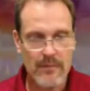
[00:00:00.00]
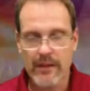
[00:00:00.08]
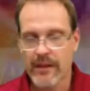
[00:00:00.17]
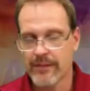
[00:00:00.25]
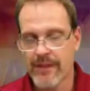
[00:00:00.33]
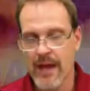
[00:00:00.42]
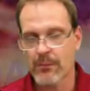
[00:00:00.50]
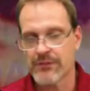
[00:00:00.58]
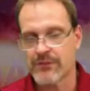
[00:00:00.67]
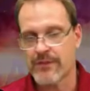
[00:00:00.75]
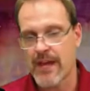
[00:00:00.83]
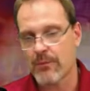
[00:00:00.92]
That
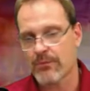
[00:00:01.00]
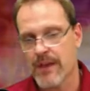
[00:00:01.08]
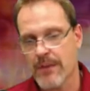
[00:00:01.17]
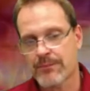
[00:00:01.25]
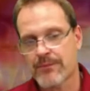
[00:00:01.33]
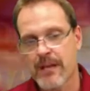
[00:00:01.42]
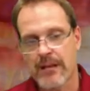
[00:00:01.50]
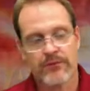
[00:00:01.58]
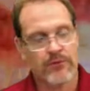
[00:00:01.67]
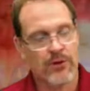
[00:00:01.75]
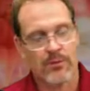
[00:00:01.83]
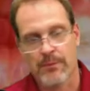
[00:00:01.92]
was that that that
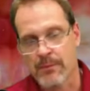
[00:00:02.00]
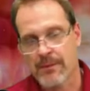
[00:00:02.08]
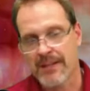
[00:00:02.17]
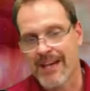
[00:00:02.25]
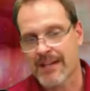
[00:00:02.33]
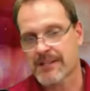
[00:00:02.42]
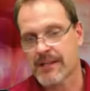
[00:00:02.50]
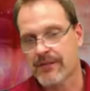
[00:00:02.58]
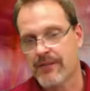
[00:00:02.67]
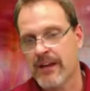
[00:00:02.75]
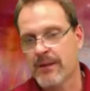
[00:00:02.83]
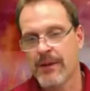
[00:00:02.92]
drone. Remember the X?
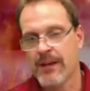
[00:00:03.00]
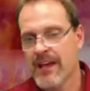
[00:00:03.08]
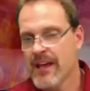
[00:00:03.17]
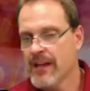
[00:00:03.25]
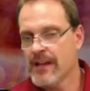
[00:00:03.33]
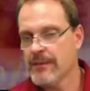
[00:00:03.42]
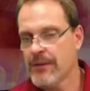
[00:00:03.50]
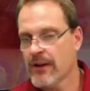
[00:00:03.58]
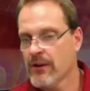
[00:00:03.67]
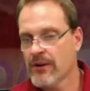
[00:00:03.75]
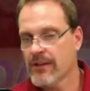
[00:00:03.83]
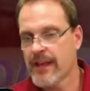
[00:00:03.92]
If anybody anybody
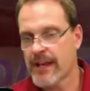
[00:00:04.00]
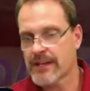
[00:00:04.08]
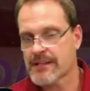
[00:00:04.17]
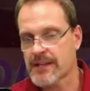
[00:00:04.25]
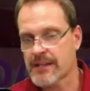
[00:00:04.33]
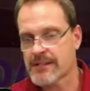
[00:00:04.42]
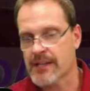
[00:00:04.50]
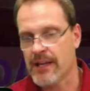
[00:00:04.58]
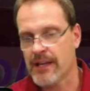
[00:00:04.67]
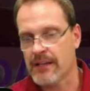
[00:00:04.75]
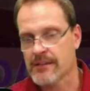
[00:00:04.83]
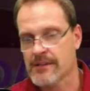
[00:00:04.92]
heard of the X
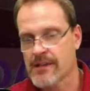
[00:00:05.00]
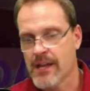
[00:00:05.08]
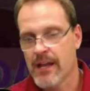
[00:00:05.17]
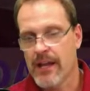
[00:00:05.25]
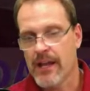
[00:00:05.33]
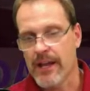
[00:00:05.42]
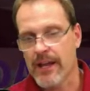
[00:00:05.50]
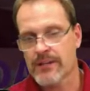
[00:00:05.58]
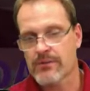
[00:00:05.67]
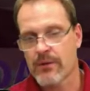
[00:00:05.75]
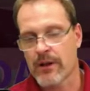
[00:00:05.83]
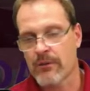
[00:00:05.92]
sixteens and
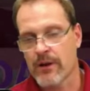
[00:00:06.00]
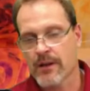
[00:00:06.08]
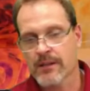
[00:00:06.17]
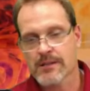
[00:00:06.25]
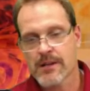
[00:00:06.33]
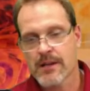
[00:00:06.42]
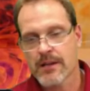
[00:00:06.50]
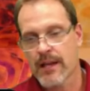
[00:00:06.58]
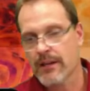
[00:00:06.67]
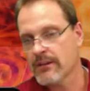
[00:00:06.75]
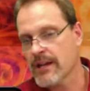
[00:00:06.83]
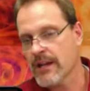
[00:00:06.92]
X twenty ones?
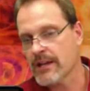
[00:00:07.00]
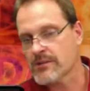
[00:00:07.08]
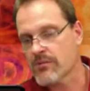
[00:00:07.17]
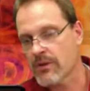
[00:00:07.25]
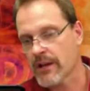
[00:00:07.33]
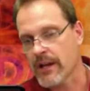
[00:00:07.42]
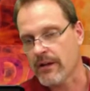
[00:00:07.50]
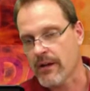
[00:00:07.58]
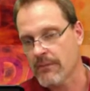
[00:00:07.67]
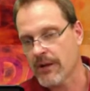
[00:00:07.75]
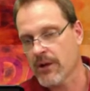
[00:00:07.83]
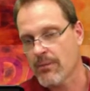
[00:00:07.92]
Okay, Dennis. Okay,
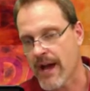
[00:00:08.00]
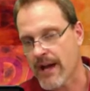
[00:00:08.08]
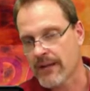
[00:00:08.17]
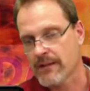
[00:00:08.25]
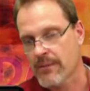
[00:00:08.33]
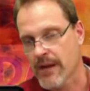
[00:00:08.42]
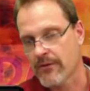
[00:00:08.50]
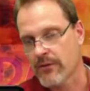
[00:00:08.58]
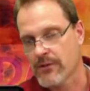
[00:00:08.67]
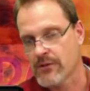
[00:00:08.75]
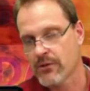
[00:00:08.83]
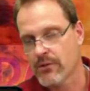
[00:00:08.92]
I'm gonna go back to my
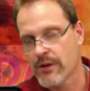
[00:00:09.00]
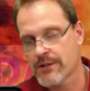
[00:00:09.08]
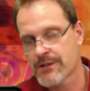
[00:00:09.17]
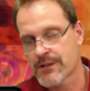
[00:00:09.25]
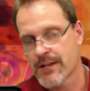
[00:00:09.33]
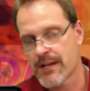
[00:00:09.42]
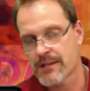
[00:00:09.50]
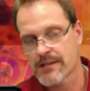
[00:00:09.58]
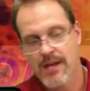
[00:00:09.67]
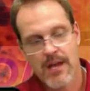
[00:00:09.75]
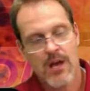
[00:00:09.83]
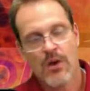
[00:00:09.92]
original question, Dennis.
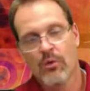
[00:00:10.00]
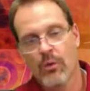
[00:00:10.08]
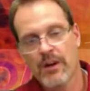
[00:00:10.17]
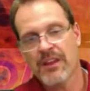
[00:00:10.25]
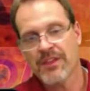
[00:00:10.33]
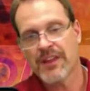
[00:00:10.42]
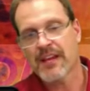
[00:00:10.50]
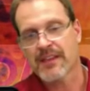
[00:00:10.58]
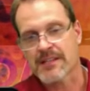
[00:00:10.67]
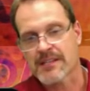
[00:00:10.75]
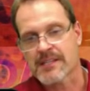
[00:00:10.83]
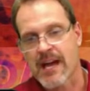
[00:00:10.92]
What do you think of
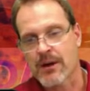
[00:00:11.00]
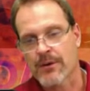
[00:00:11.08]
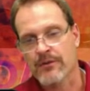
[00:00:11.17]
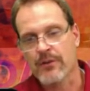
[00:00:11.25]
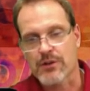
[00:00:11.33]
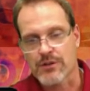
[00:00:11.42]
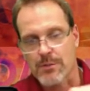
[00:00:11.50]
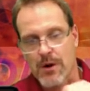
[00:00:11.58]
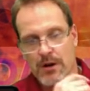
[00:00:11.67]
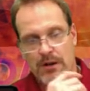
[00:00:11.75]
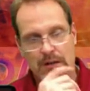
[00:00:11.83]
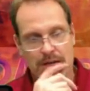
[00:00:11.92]
the sound of your
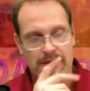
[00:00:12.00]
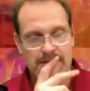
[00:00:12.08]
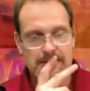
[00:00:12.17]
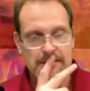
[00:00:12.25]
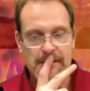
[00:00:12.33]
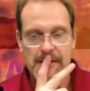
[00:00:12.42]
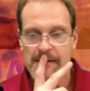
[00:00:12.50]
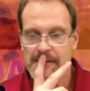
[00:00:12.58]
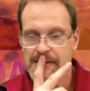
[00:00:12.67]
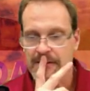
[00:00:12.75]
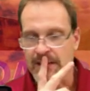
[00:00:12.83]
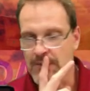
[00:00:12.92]
spark?
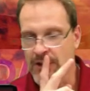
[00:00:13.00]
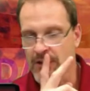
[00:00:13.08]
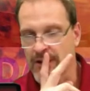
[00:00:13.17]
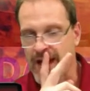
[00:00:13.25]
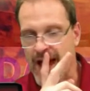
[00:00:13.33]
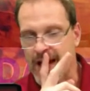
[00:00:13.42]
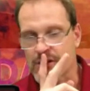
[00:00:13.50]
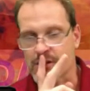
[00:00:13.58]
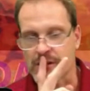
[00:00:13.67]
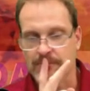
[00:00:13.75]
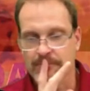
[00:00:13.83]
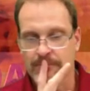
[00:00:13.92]
Give me your reaction.